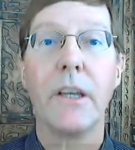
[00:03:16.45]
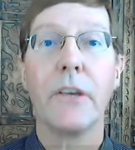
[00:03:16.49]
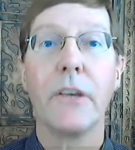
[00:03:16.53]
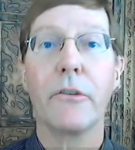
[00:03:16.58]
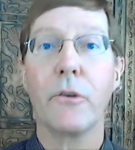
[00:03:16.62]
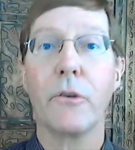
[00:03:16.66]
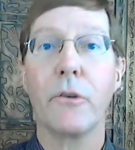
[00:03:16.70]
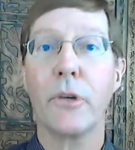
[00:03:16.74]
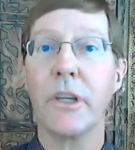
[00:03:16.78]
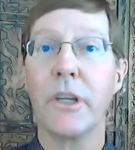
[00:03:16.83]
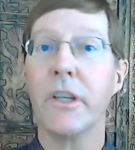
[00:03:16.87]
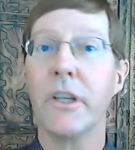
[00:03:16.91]

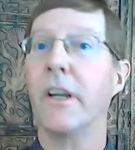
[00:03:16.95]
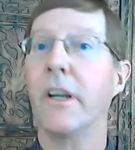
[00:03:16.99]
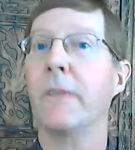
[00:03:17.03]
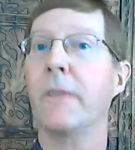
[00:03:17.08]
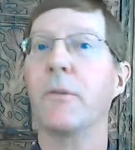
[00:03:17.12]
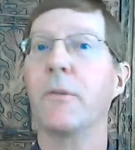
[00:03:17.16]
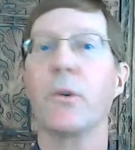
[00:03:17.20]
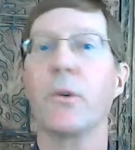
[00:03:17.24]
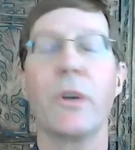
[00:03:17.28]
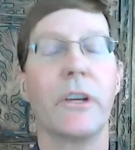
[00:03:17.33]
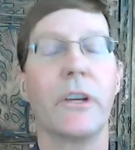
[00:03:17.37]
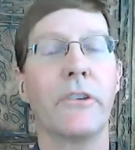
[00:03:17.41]
So again, I'm
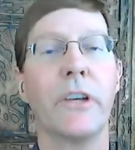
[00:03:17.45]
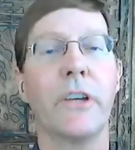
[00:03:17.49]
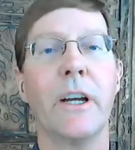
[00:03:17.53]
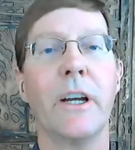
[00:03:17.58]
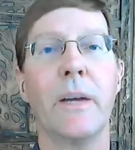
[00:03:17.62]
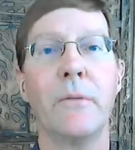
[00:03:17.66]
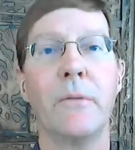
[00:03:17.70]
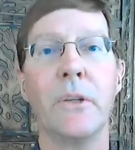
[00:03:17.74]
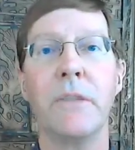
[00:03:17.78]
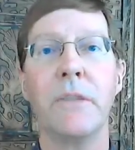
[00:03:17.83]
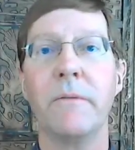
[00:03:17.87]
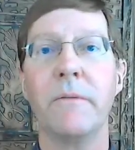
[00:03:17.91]
Craig
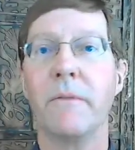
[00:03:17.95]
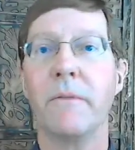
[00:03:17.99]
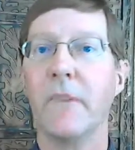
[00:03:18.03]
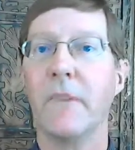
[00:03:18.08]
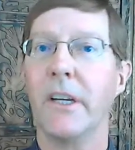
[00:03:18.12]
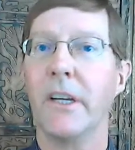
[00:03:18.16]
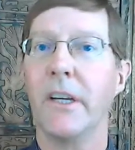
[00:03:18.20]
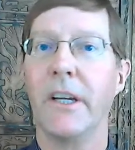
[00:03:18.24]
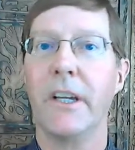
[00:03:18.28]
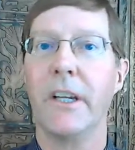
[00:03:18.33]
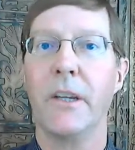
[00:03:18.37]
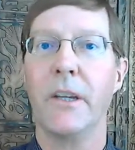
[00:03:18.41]
Tomlin.
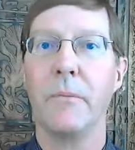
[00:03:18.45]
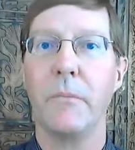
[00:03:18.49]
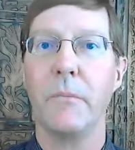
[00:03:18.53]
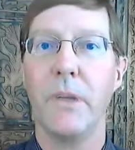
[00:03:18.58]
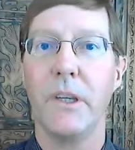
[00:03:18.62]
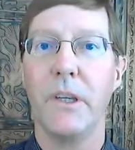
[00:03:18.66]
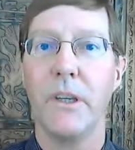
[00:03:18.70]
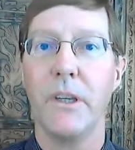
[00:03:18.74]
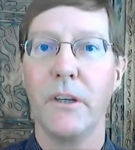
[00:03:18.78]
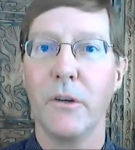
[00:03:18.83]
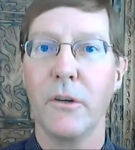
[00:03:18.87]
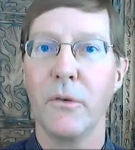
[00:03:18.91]
I am
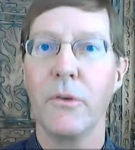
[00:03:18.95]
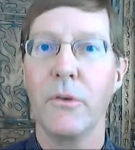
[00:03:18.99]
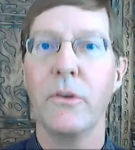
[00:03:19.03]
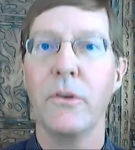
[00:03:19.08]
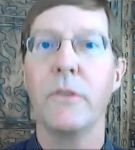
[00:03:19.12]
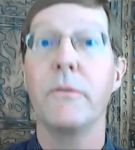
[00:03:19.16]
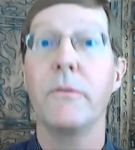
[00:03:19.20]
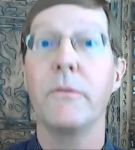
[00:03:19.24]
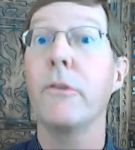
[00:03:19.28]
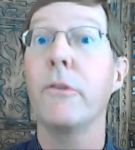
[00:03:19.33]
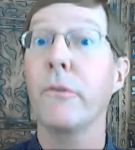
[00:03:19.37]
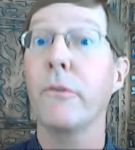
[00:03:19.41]
the uh, owner
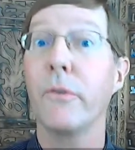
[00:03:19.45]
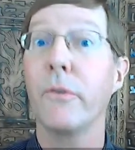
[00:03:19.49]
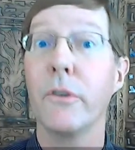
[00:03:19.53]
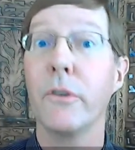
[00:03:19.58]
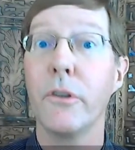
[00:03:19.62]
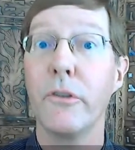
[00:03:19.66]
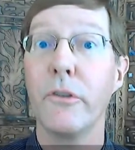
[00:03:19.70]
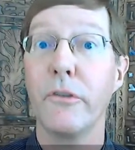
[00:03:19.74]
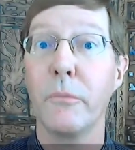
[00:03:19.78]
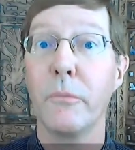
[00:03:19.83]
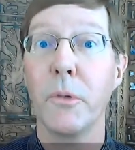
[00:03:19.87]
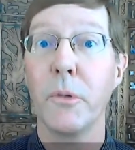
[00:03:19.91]
of
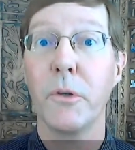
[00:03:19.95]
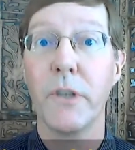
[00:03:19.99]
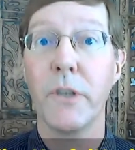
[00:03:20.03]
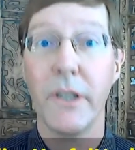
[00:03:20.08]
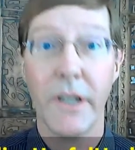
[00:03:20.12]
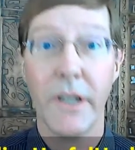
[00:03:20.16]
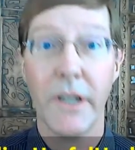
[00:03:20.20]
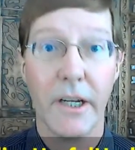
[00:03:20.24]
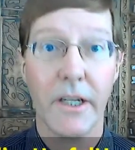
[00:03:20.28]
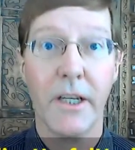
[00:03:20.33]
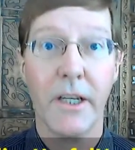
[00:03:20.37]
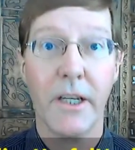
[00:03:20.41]

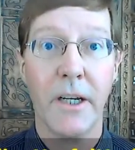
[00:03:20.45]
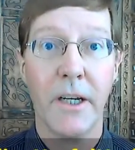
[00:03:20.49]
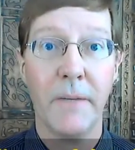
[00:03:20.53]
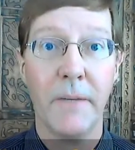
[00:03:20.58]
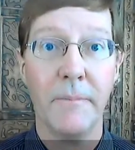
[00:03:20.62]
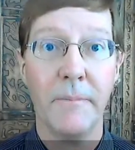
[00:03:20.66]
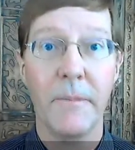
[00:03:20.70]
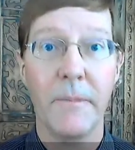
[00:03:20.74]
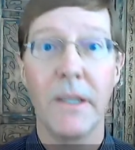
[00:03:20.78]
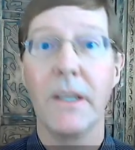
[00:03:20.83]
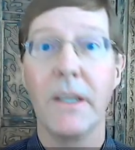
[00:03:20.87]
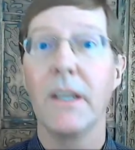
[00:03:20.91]

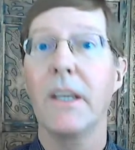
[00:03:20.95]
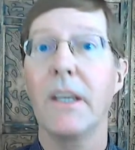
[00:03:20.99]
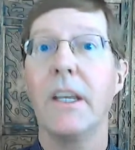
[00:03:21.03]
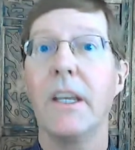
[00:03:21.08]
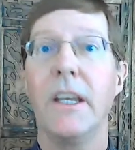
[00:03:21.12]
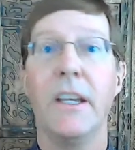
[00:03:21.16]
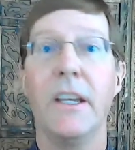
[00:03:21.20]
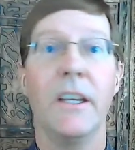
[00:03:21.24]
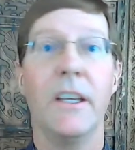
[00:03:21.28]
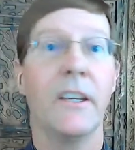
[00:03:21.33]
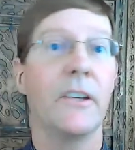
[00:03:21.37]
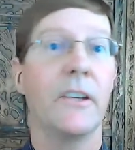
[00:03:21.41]
usefulusability.com,
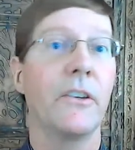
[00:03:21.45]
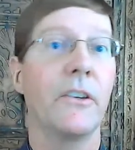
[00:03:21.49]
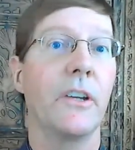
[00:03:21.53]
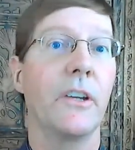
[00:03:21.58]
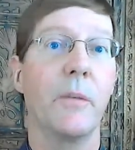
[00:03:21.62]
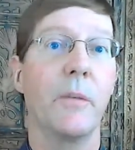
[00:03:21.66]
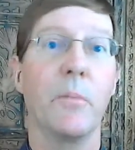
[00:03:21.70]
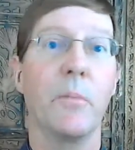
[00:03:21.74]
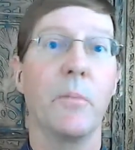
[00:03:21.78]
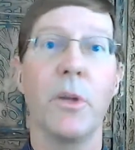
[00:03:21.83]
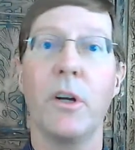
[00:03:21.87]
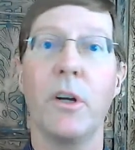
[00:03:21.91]
and
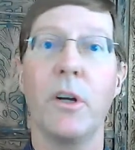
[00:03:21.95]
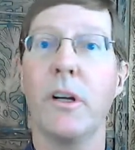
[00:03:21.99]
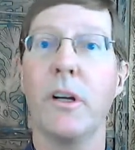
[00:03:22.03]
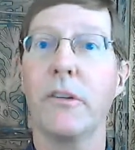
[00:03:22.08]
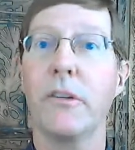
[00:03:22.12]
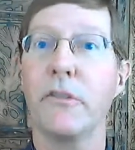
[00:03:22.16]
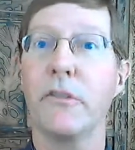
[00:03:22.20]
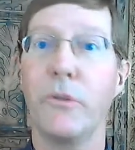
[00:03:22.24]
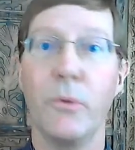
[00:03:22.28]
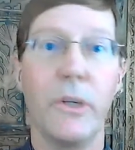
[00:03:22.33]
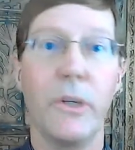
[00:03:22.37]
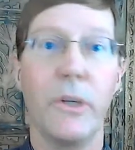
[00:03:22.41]
I
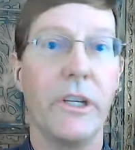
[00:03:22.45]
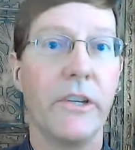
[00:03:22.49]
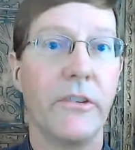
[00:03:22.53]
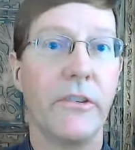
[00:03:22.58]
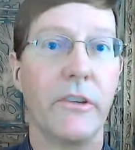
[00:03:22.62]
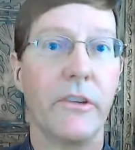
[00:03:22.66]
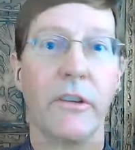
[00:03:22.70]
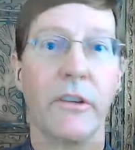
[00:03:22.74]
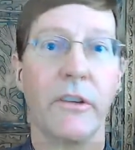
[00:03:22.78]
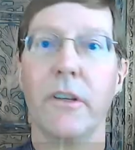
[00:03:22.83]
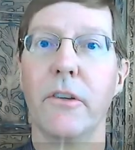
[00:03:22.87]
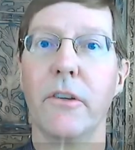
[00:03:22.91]
blog,
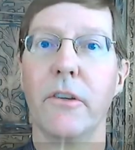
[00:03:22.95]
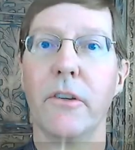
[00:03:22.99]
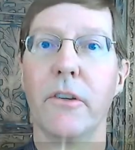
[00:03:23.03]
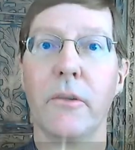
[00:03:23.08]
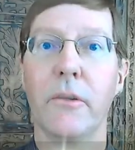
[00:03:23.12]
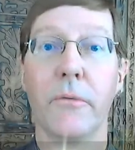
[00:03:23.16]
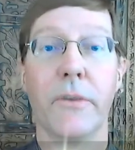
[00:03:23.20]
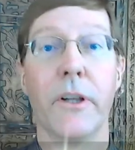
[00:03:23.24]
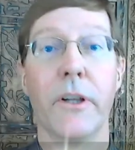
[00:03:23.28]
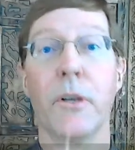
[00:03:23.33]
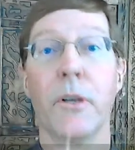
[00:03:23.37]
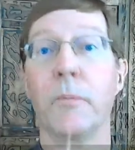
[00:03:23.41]
tweet. Uh, you can
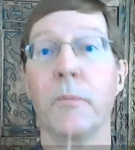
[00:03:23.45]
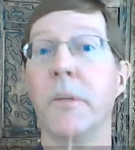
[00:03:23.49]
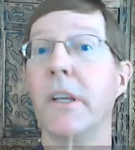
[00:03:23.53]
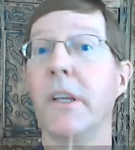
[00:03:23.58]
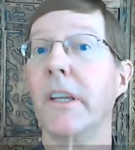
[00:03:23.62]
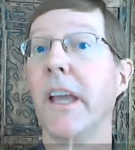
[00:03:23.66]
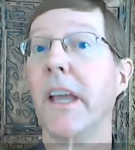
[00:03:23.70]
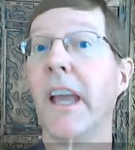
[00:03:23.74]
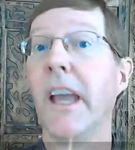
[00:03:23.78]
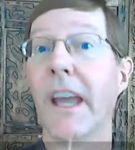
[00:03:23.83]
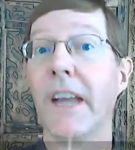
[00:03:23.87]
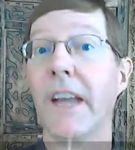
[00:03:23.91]
follow
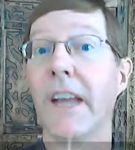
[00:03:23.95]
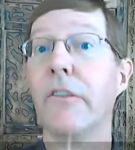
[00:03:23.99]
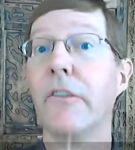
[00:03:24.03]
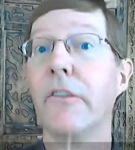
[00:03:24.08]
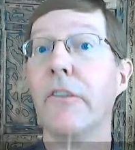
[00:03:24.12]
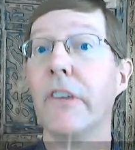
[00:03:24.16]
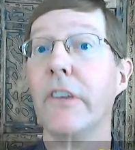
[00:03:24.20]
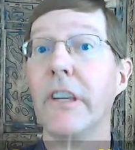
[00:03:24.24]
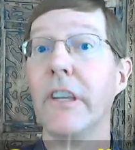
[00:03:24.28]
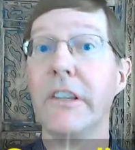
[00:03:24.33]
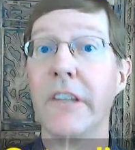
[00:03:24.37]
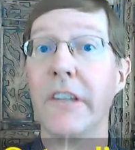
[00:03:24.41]
me at, at
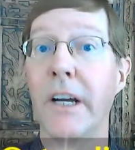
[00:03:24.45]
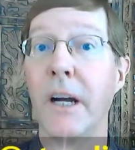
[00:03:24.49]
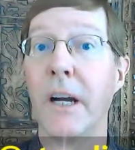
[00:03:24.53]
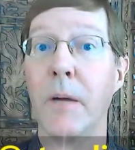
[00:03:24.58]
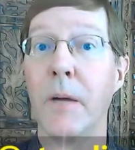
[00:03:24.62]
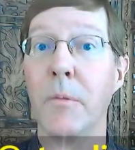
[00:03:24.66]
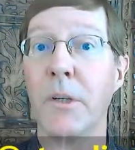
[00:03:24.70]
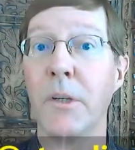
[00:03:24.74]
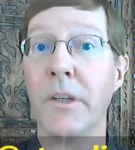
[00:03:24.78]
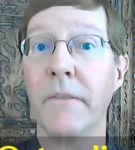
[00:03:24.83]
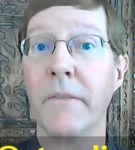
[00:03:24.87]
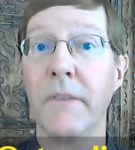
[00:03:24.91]

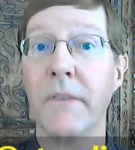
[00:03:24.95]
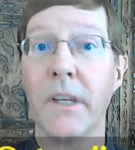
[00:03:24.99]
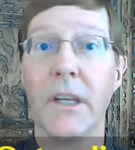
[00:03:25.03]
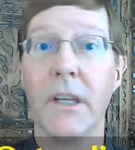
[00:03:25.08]
@ctomlin.